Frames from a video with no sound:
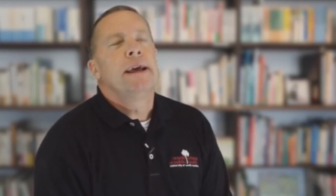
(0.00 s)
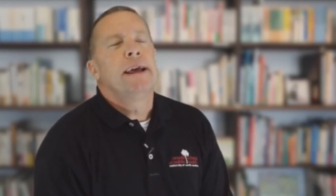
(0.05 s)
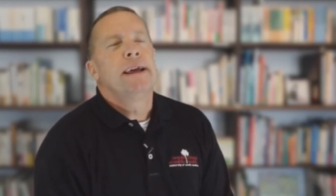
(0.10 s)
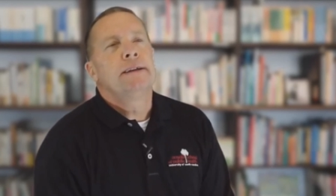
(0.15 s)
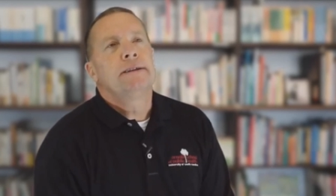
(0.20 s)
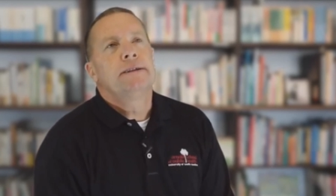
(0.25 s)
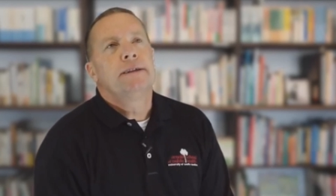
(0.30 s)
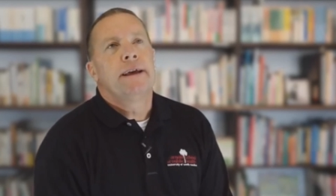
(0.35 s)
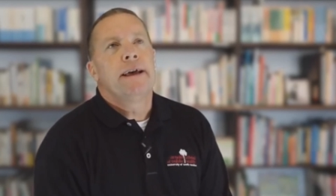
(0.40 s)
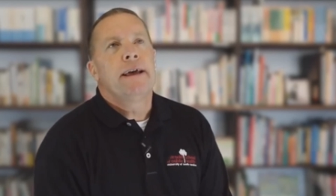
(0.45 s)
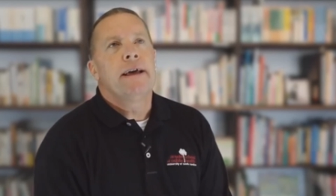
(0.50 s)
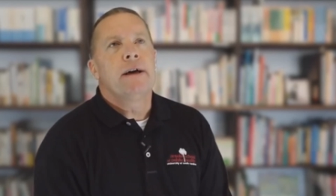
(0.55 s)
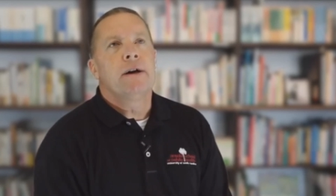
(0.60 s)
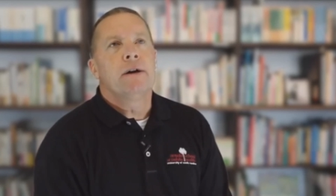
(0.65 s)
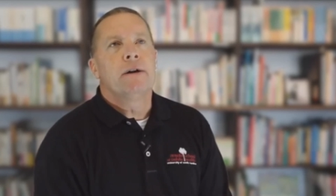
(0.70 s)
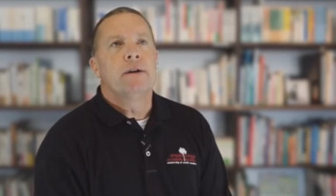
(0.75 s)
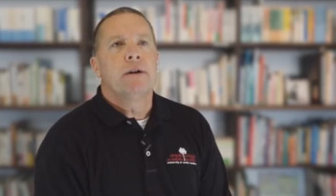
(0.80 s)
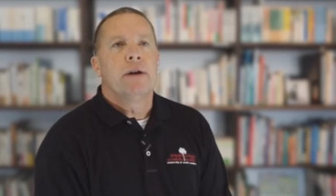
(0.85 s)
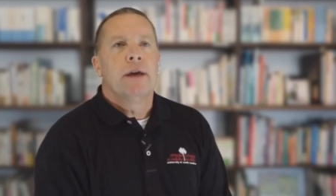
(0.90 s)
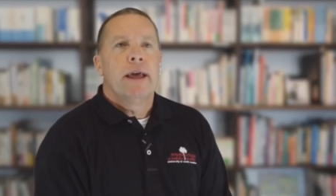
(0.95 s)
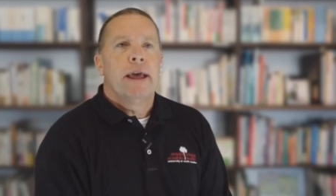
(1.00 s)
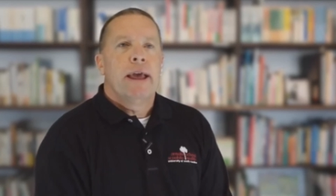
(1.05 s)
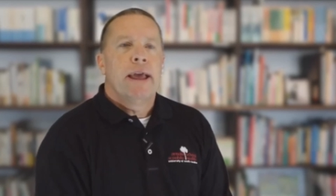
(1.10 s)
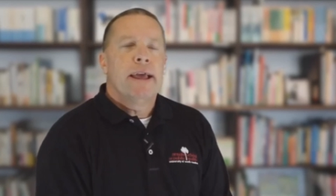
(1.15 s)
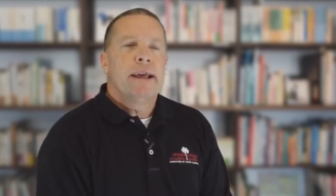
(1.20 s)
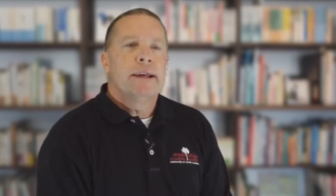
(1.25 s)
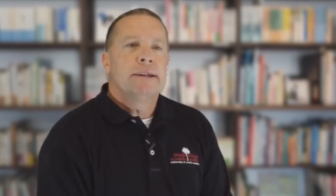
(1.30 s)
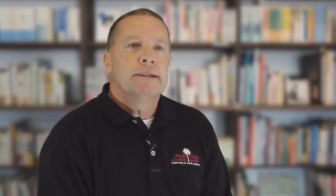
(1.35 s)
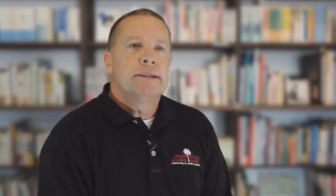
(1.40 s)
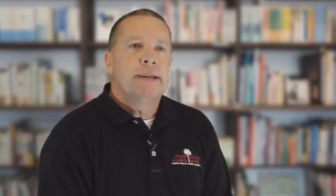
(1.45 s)
entailed
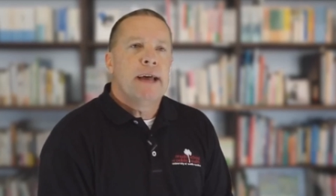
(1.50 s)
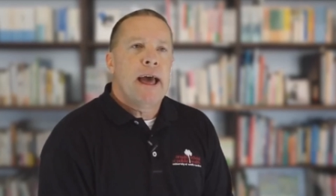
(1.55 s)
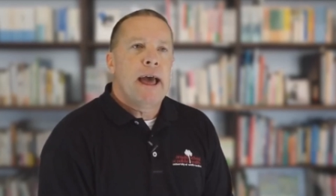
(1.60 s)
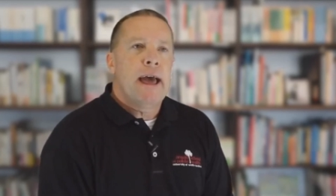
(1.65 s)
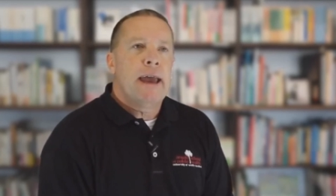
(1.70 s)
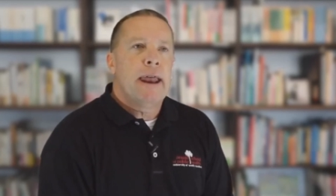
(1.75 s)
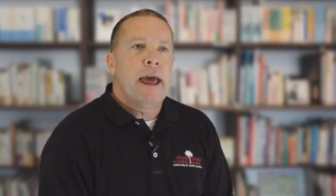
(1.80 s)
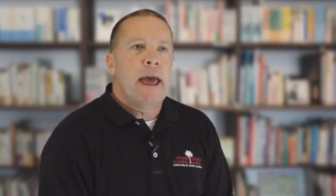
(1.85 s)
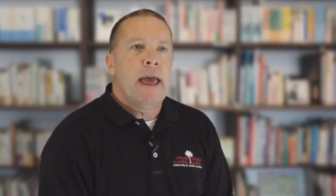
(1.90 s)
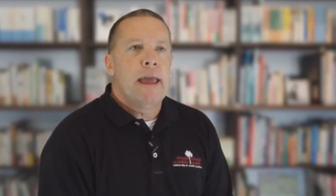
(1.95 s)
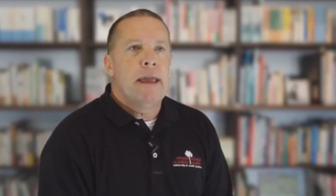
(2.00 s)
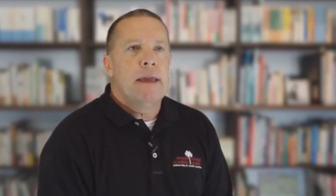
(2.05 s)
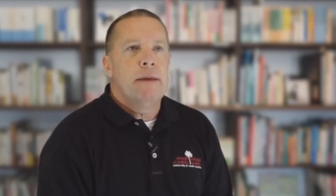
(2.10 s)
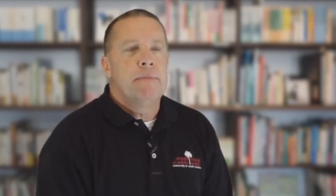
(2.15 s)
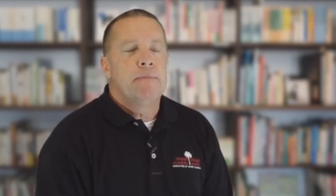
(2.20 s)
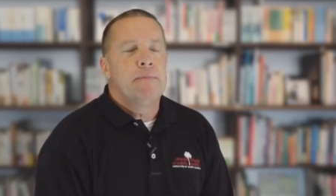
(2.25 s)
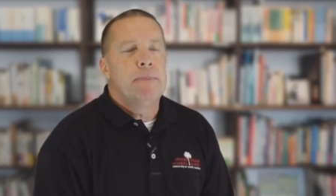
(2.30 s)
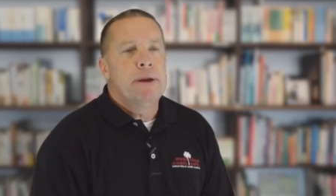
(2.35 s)
is that a